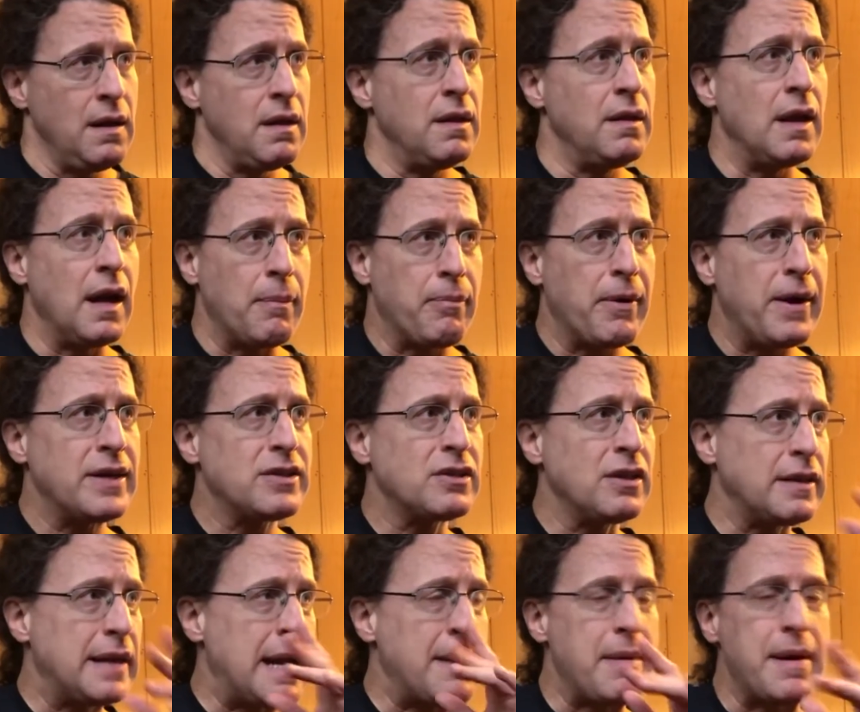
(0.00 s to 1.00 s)
Then I'll probably
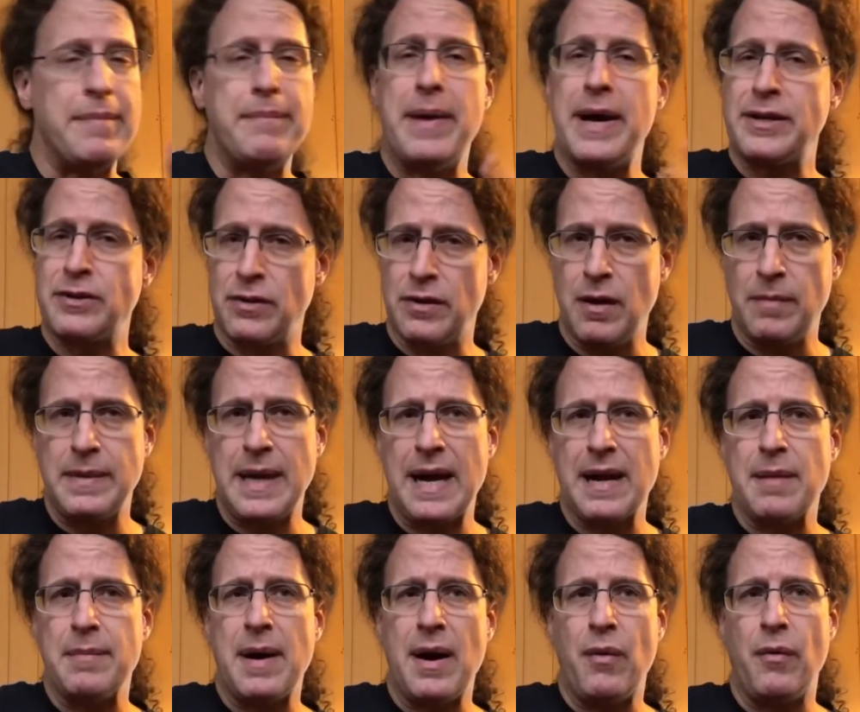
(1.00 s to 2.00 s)
slow down my metronome down
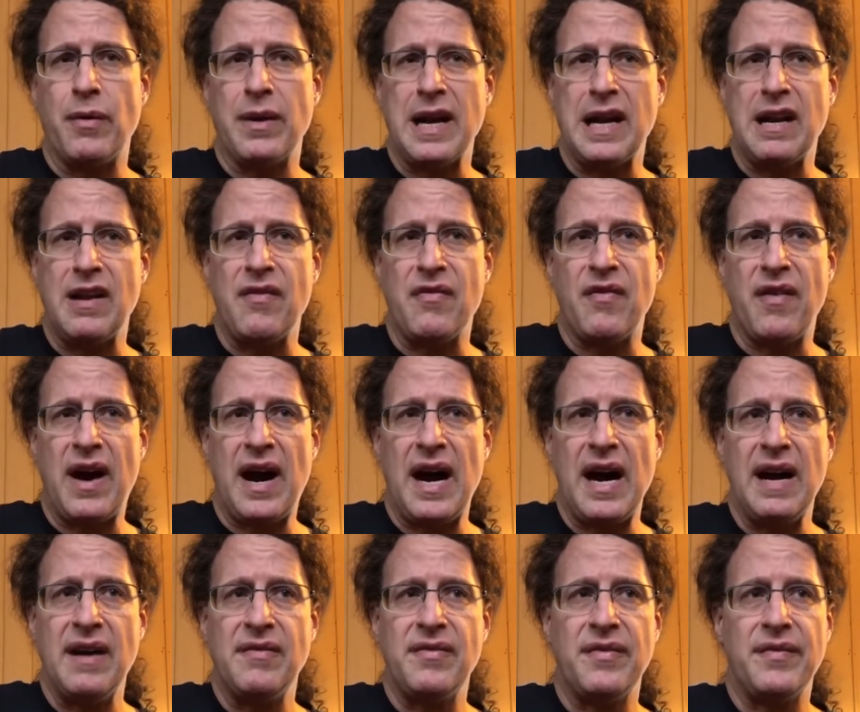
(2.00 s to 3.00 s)
to about
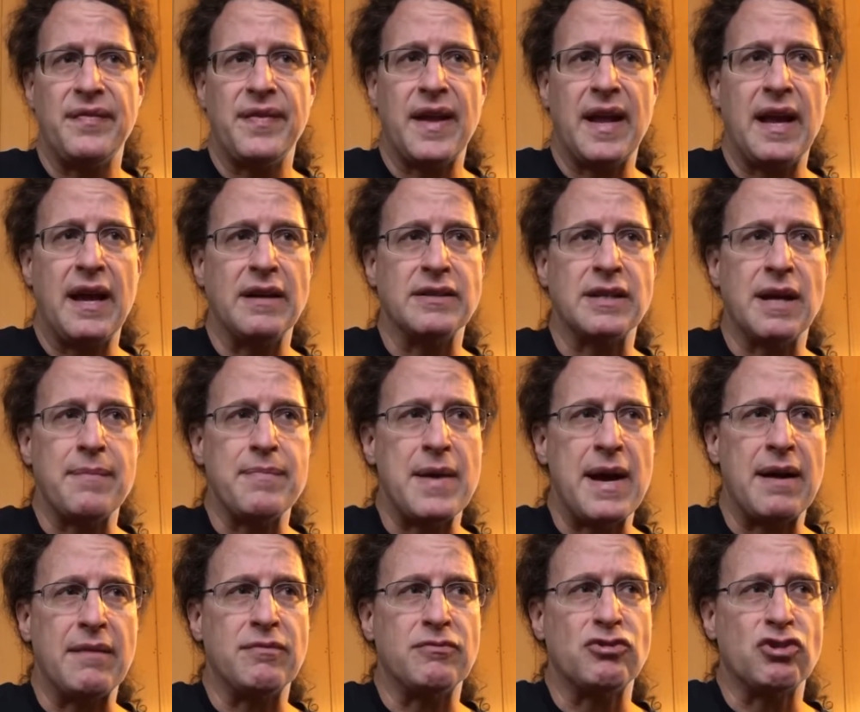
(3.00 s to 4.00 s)
185 because I'm
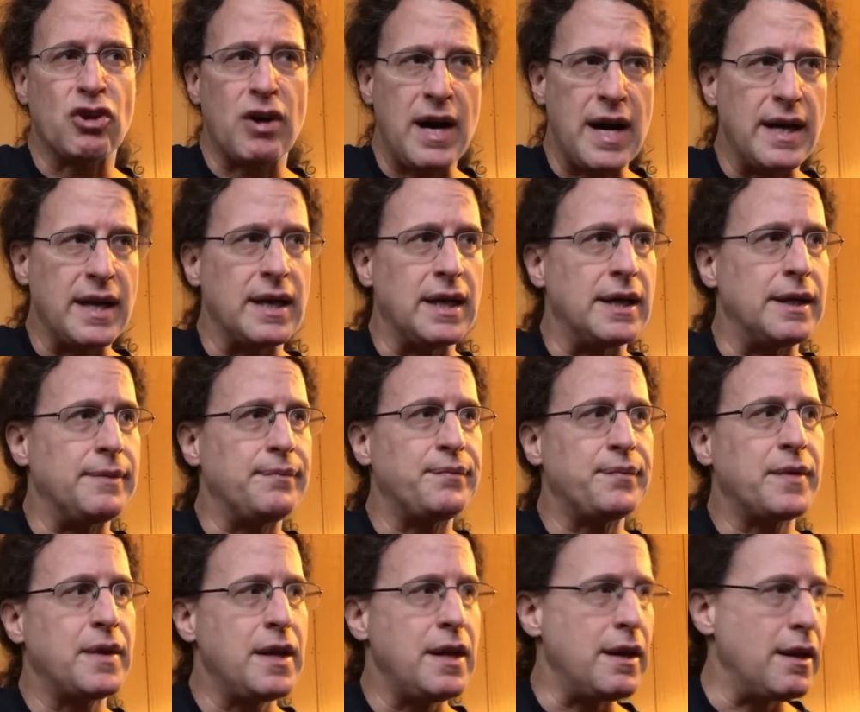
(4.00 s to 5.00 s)
not trying to,
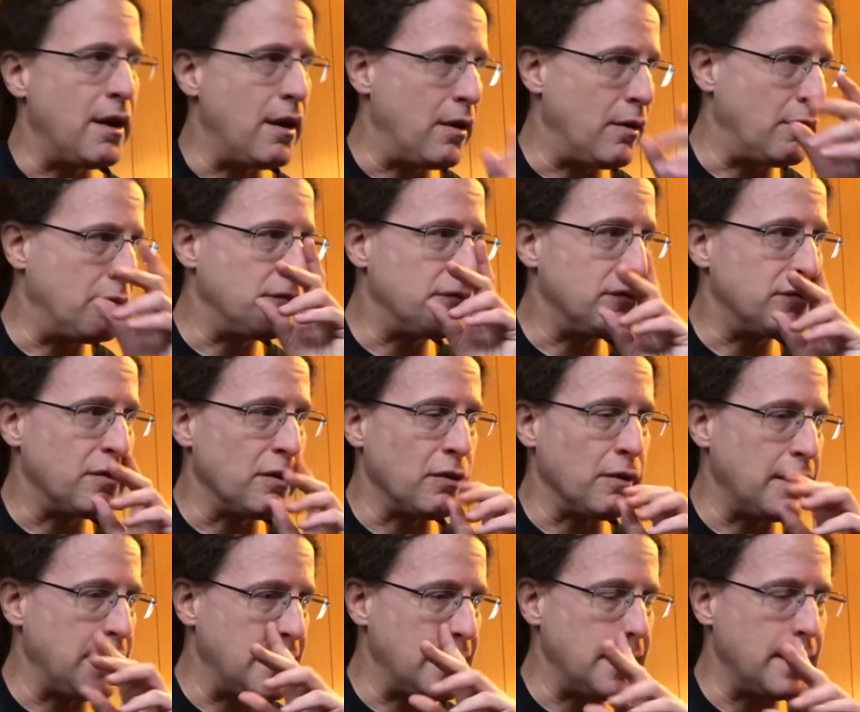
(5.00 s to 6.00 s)
you know,
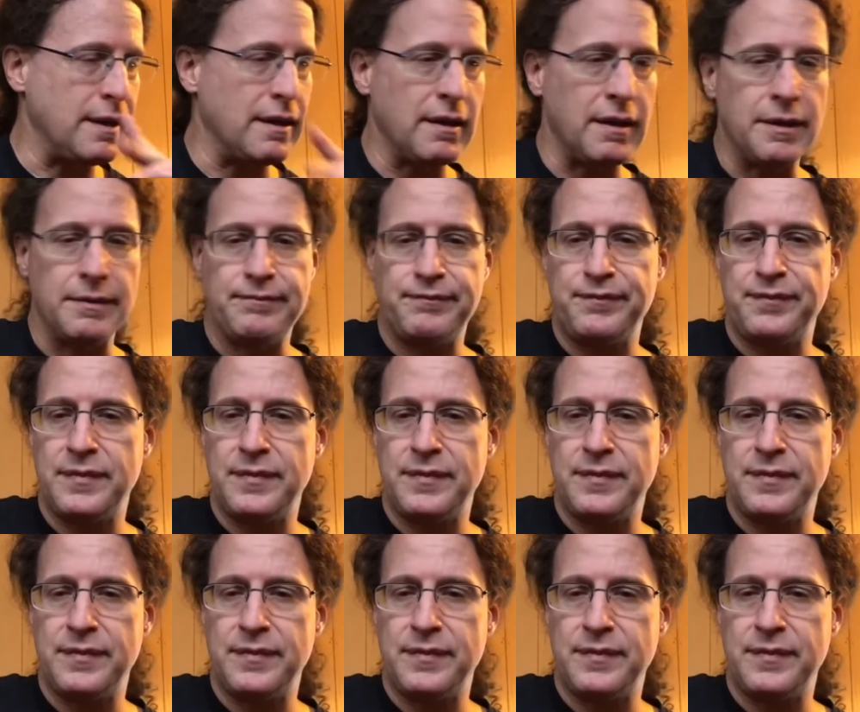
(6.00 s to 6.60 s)
really get into,